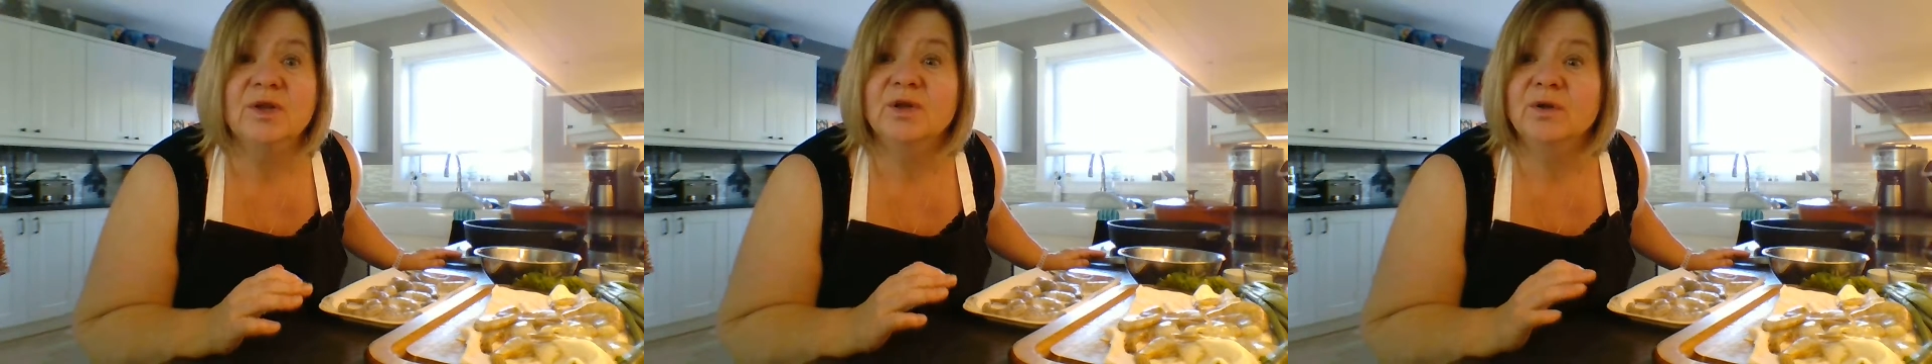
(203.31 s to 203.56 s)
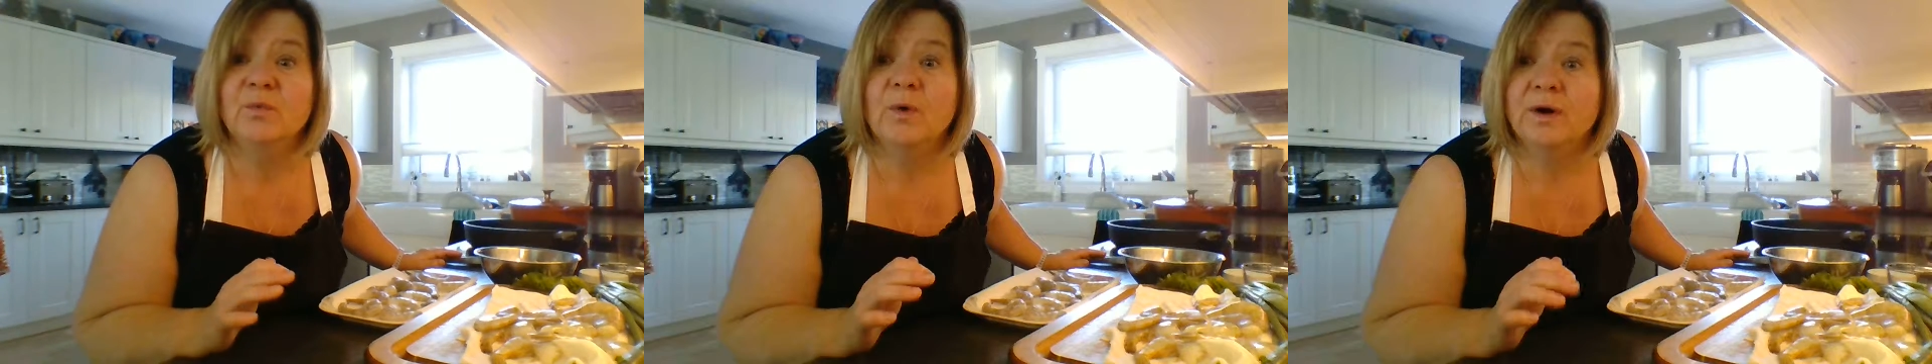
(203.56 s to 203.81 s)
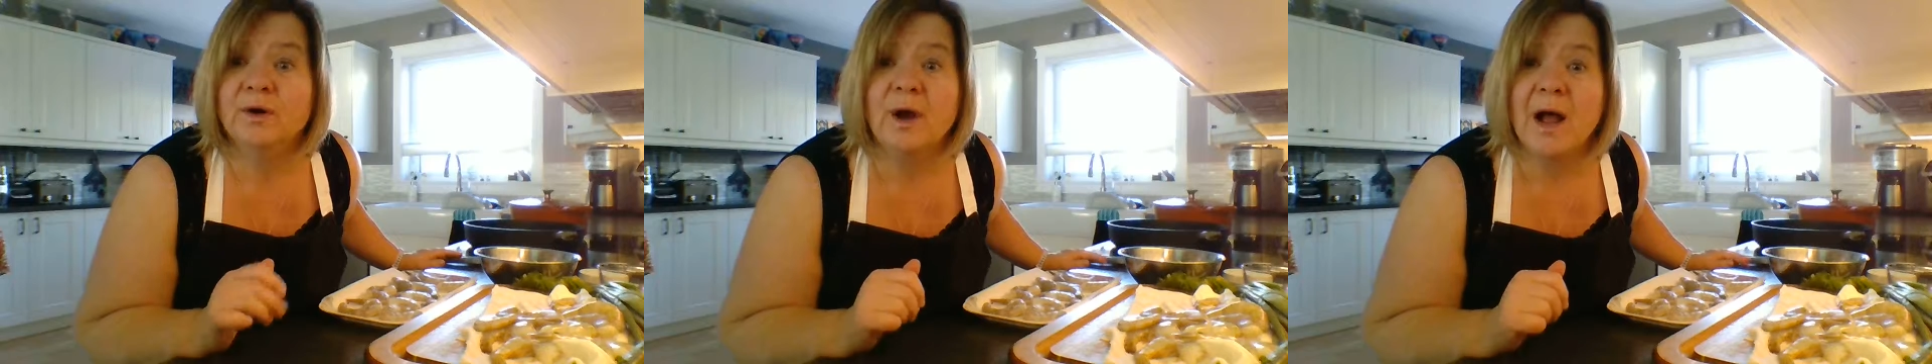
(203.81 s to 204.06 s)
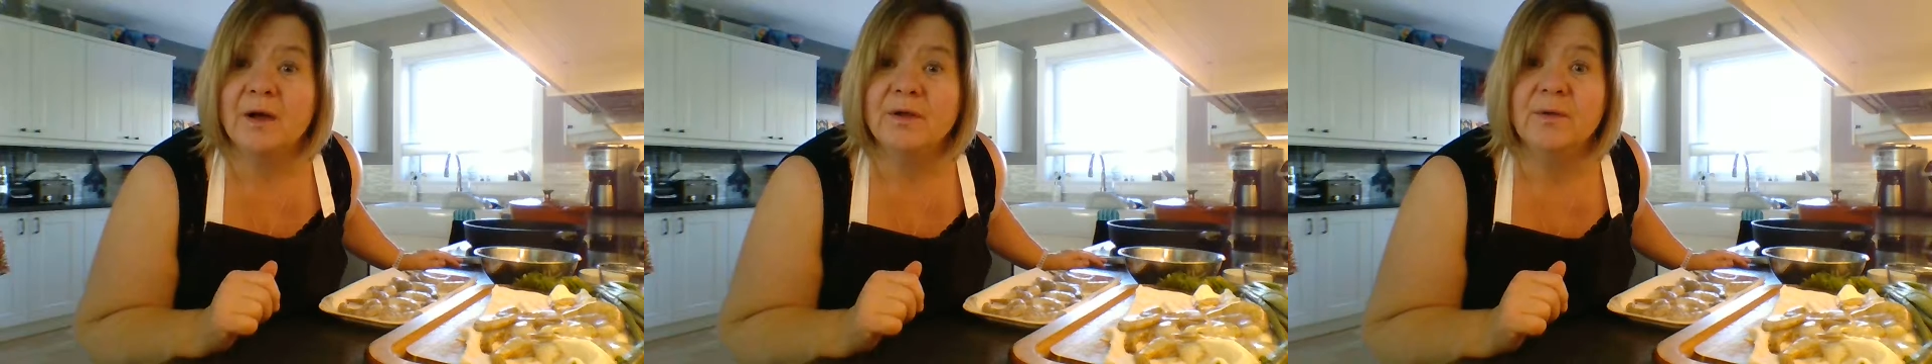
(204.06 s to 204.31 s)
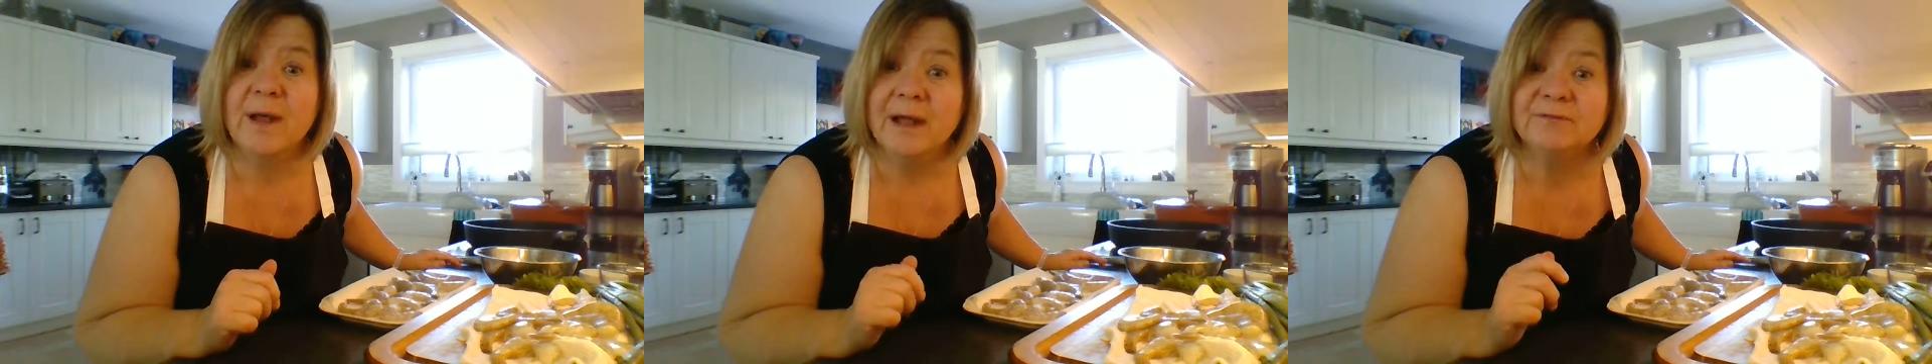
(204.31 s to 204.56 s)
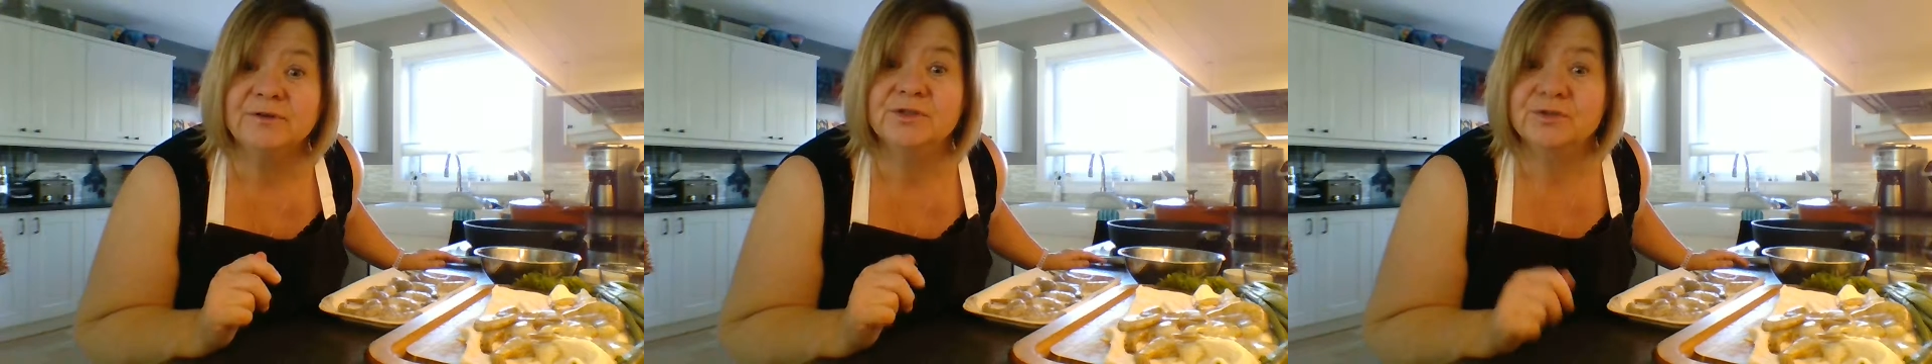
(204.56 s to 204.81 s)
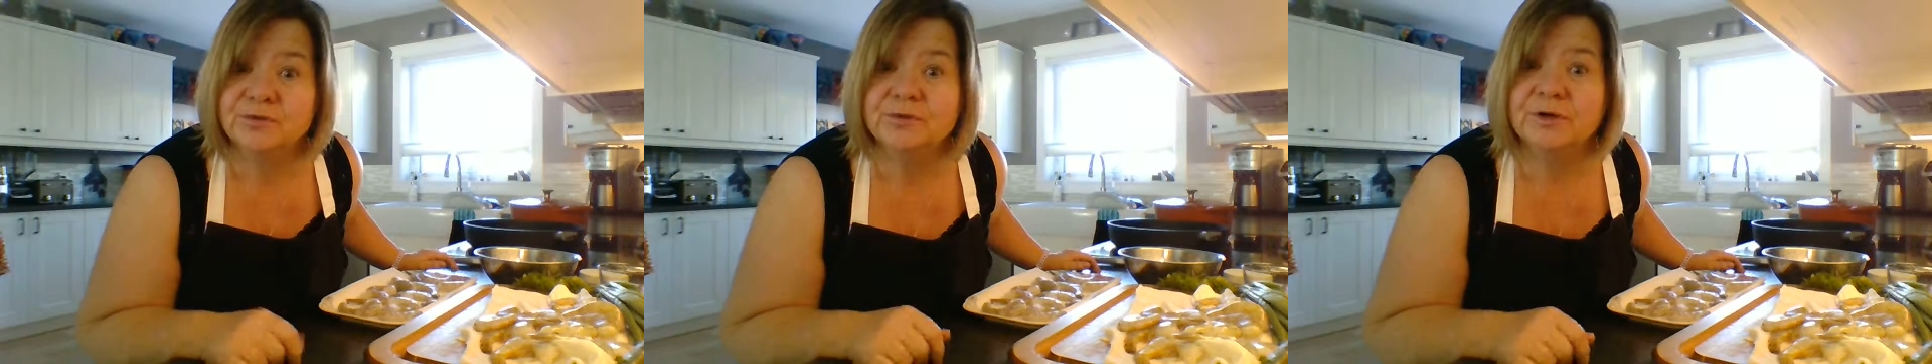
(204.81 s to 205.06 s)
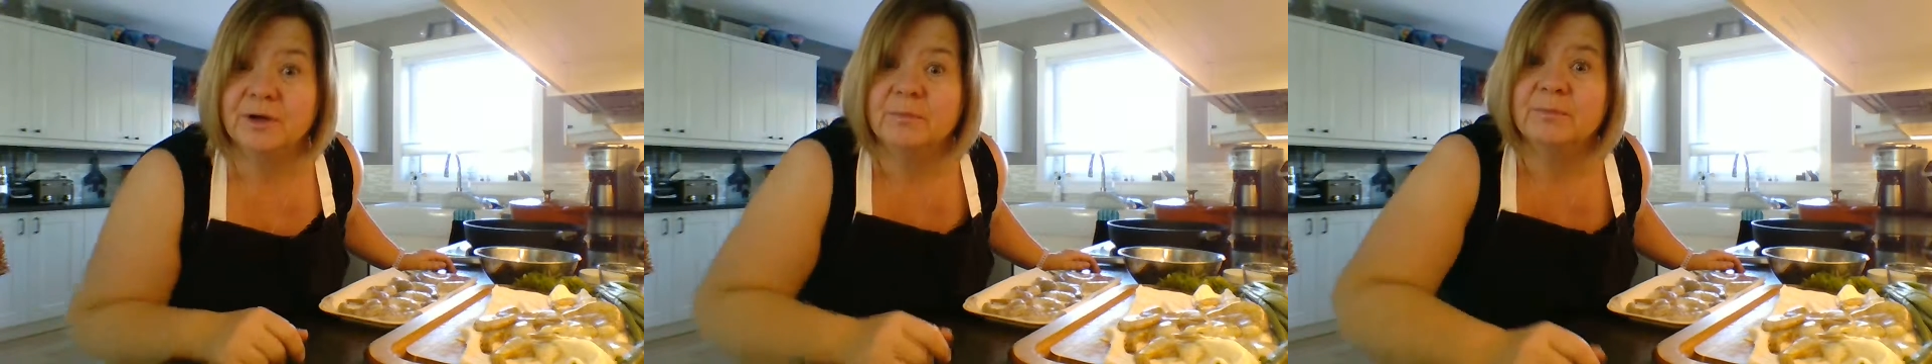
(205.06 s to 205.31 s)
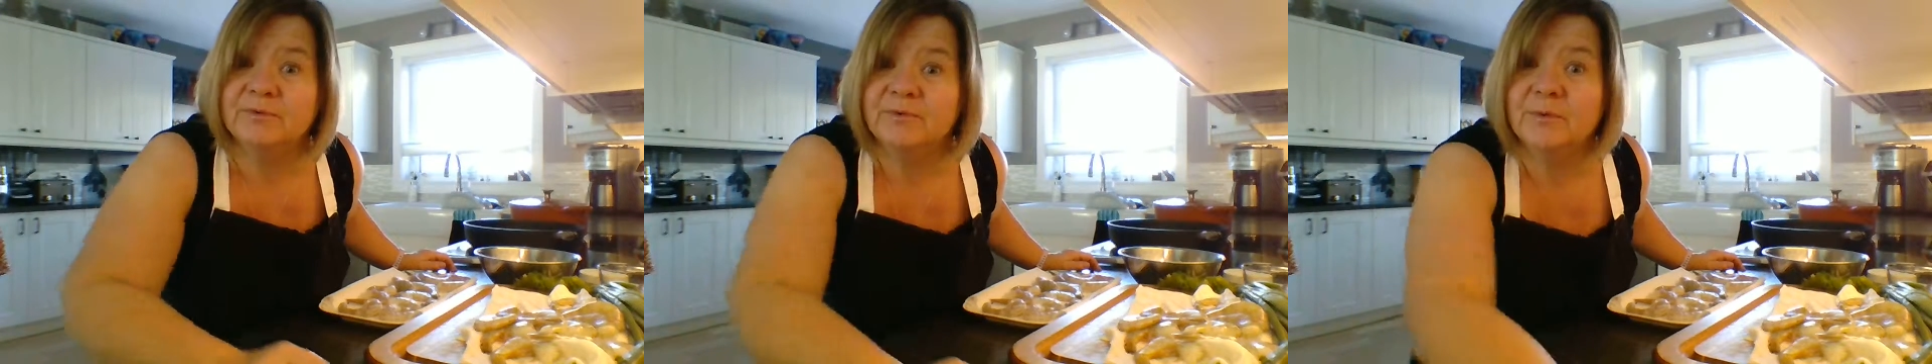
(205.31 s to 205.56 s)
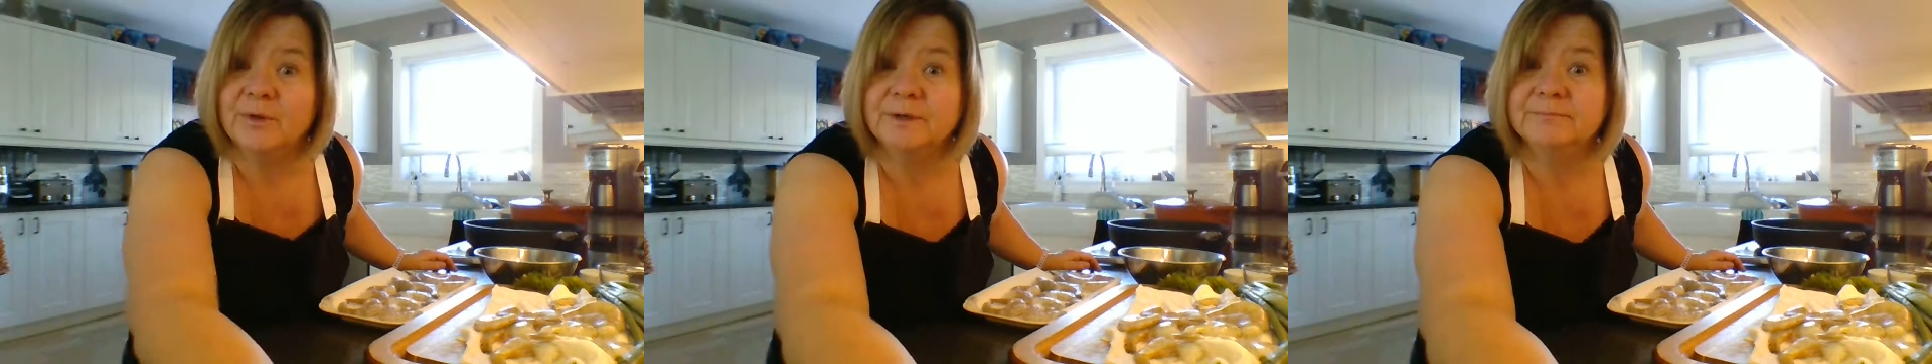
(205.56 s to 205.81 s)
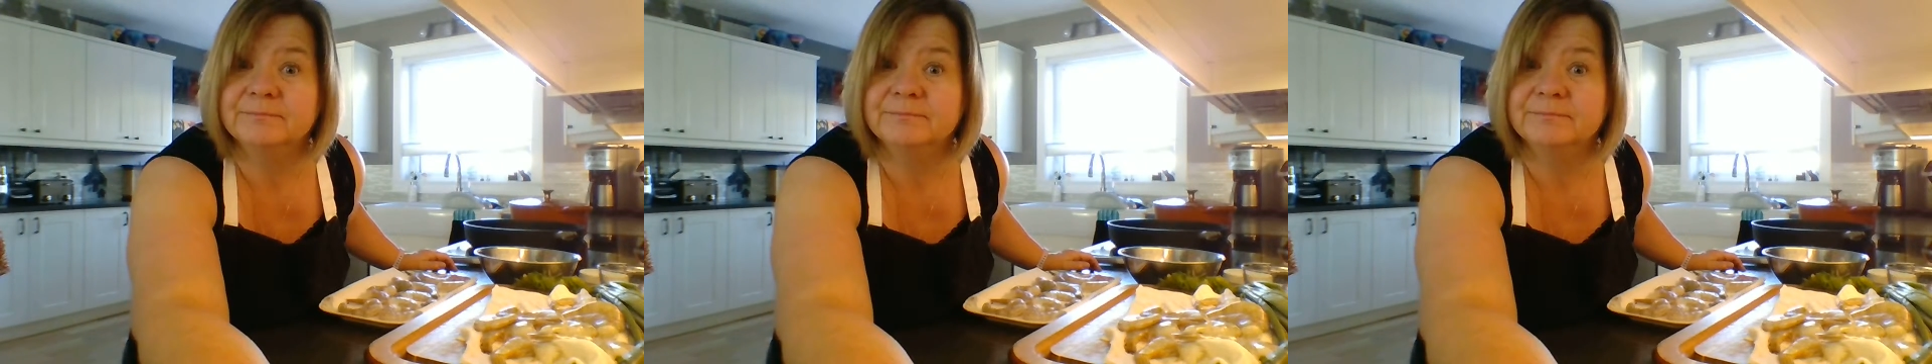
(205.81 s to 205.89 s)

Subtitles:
you'd wonder how you ever screwed it up before.